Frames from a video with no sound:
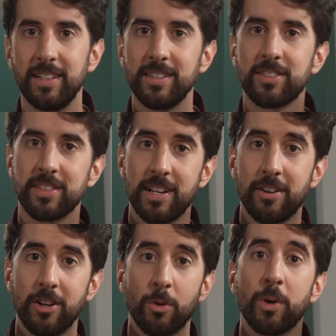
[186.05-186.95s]
in the
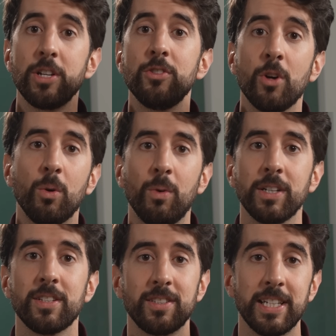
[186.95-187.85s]
scenario where you don't
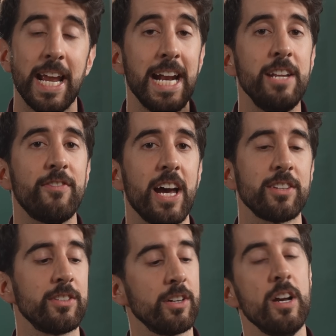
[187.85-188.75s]
want to see any
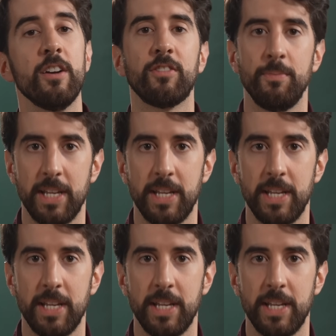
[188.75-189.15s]
fastener from